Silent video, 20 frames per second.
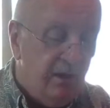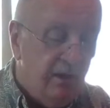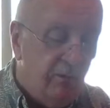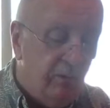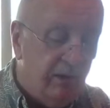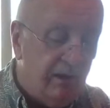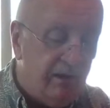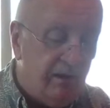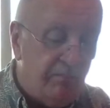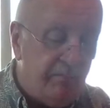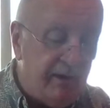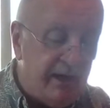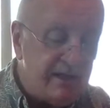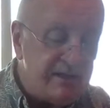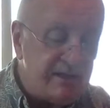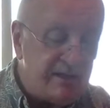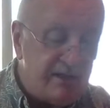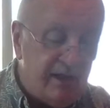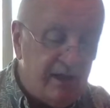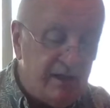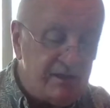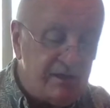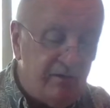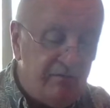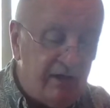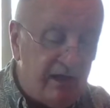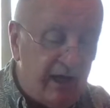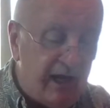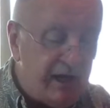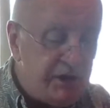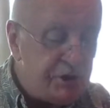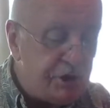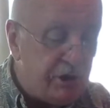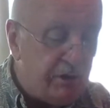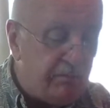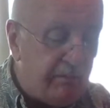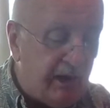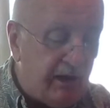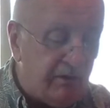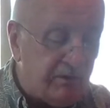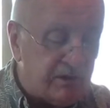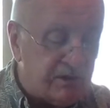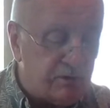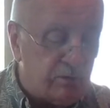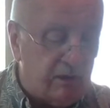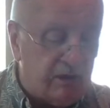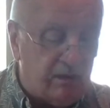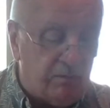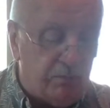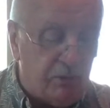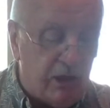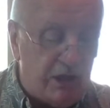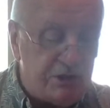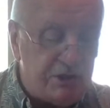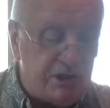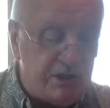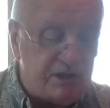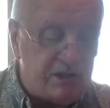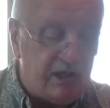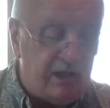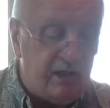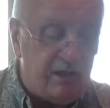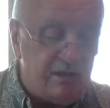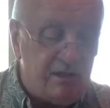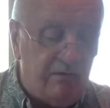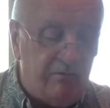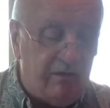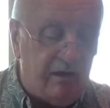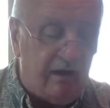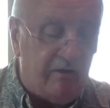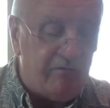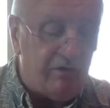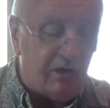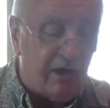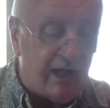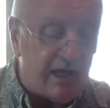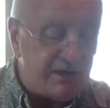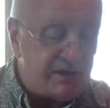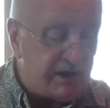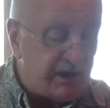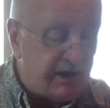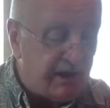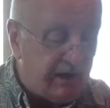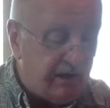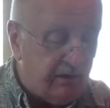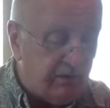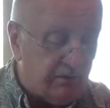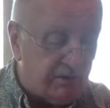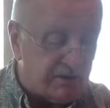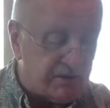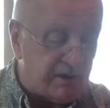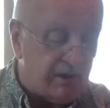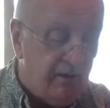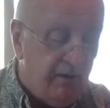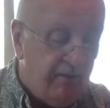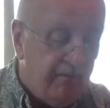with the best things of the ancient mountains, with the precious things of the everlasting hills,